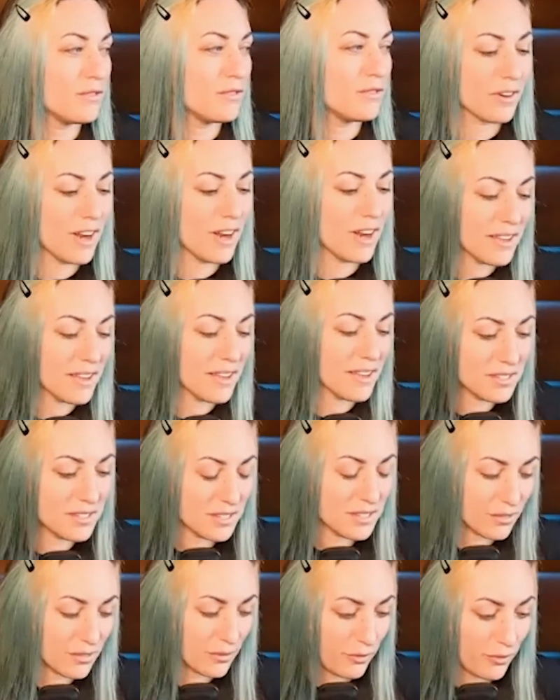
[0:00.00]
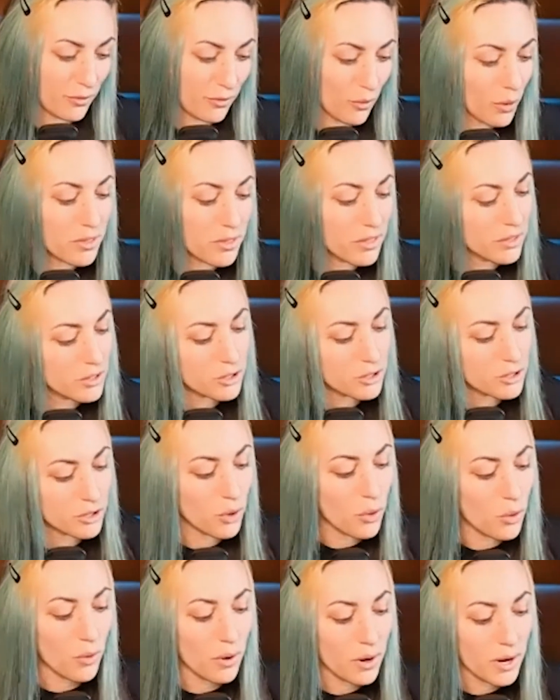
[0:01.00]
dress for the
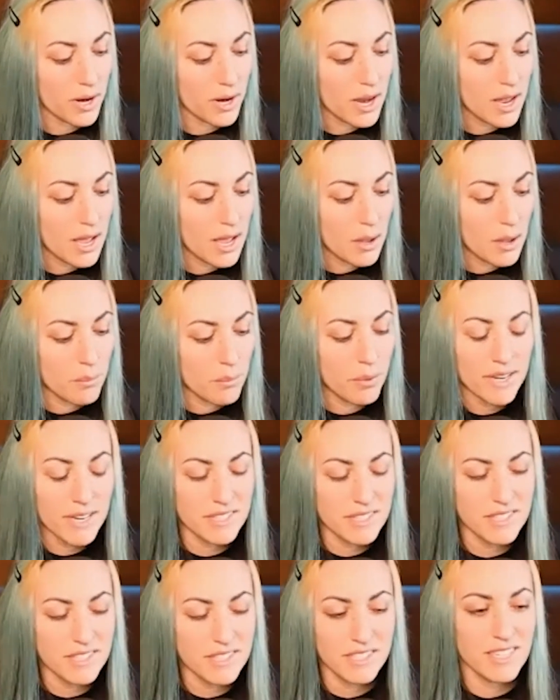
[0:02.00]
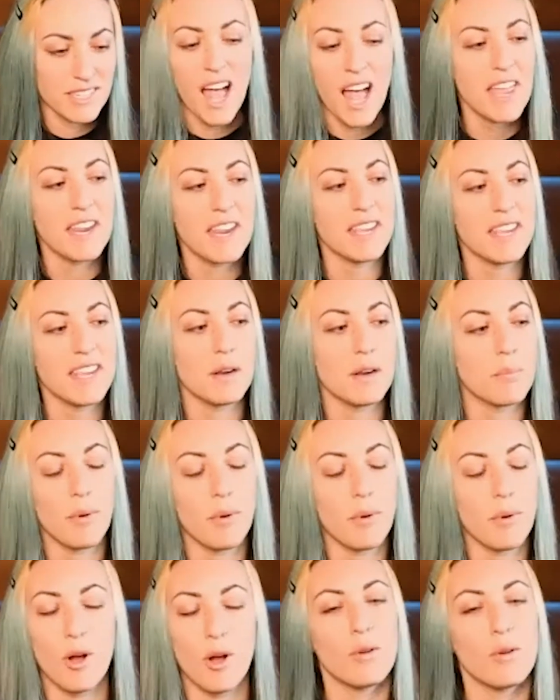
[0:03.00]
tour, but it's not in a
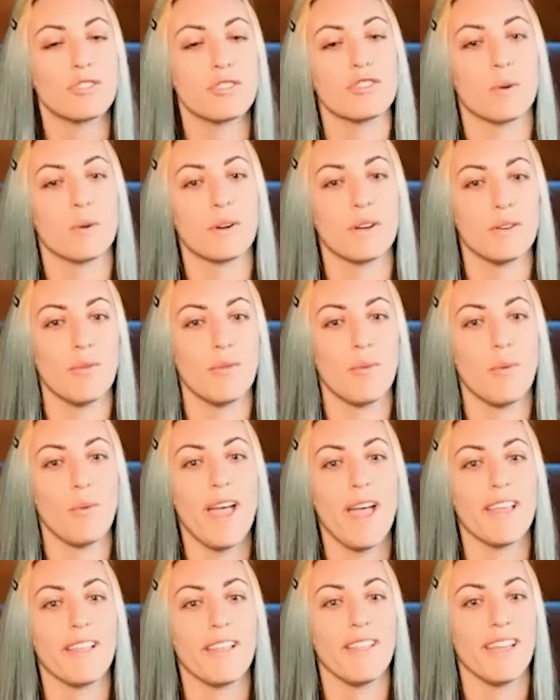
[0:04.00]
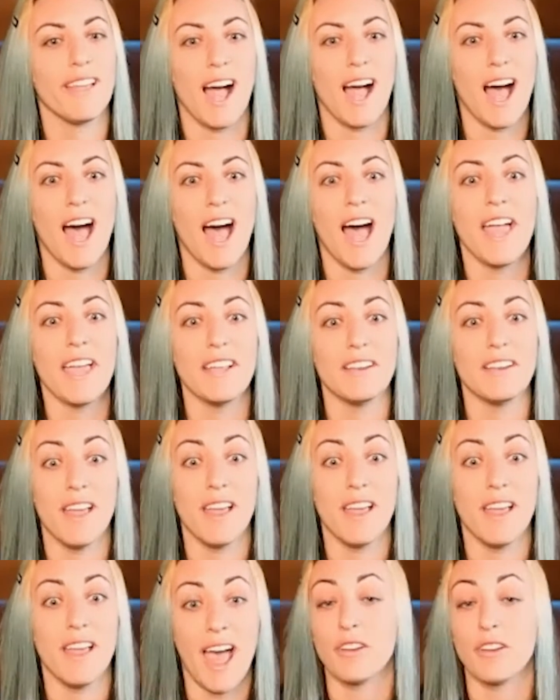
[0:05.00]
poser sort of way. Like I
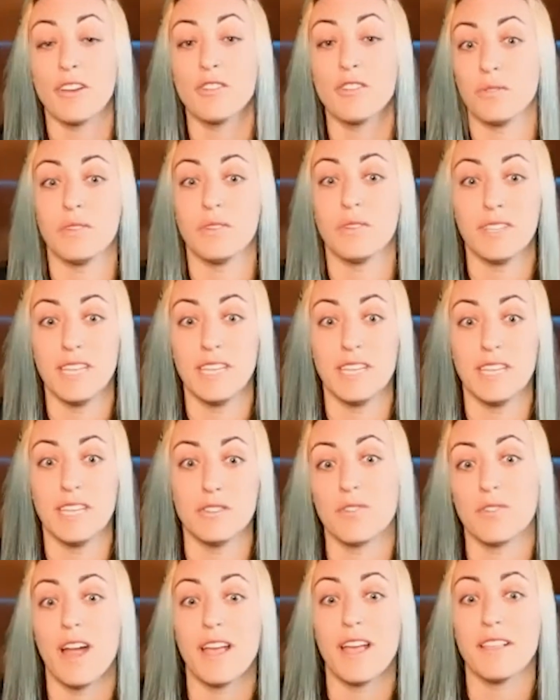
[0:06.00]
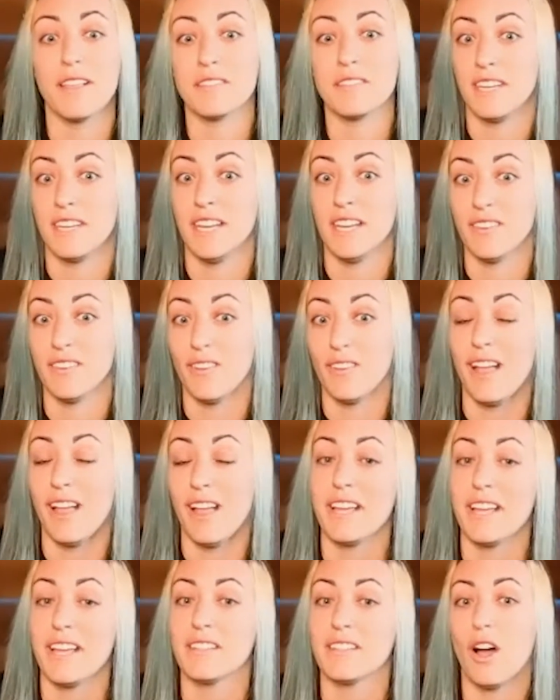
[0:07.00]
actually dressed and
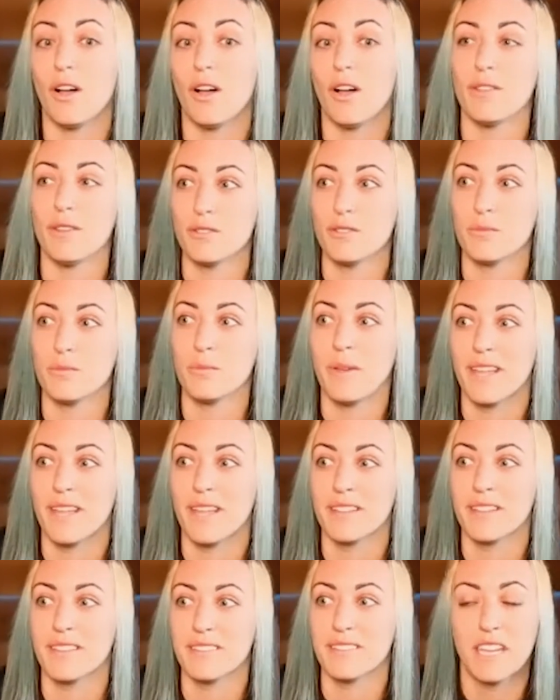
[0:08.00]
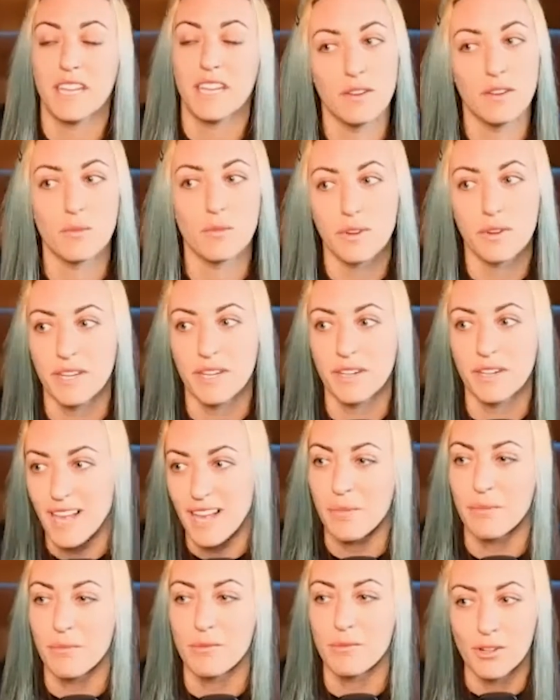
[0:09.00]
liked all of those bands, like in real
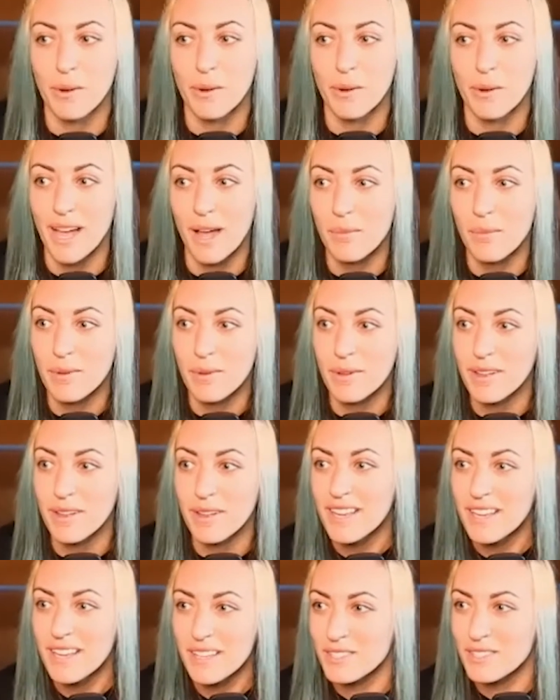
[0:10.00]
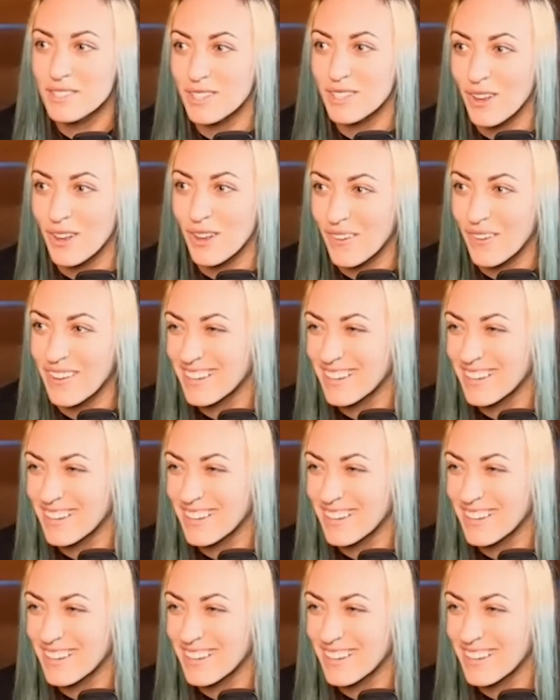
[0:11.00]
time growing up. So,